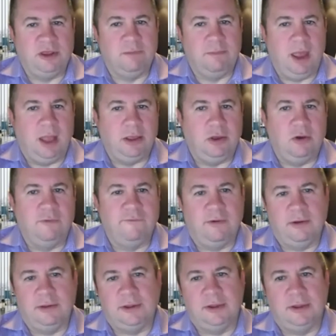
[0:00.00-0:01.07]
of Man U
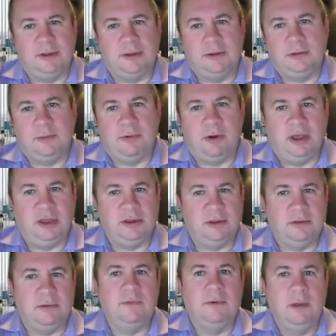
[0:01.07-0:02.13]
versus the price
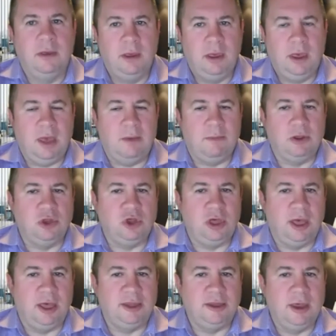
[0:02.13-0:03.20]
of
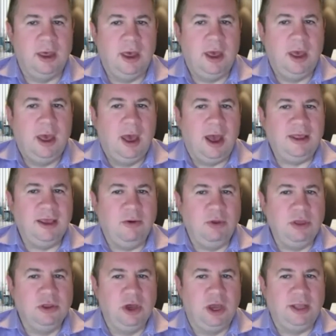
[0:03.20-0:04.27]
MSGS. I think when
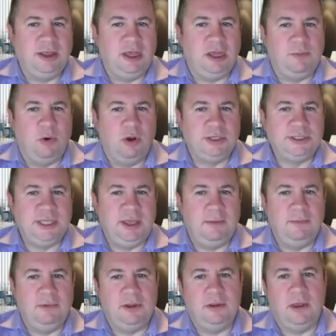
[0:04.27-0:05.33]
you look at these sports
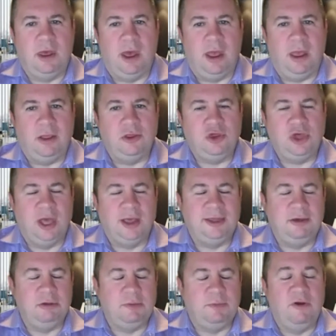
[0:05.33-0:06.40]
teams,
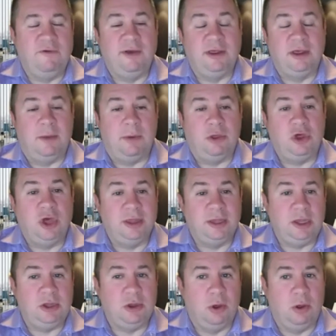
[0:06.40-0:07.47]
Chelsea was a perfect example.
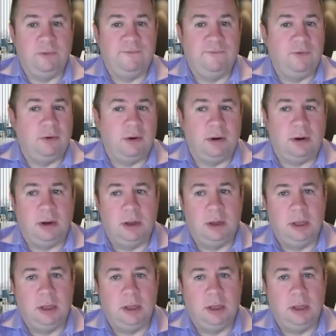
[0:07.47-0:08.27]
Chelsea sold for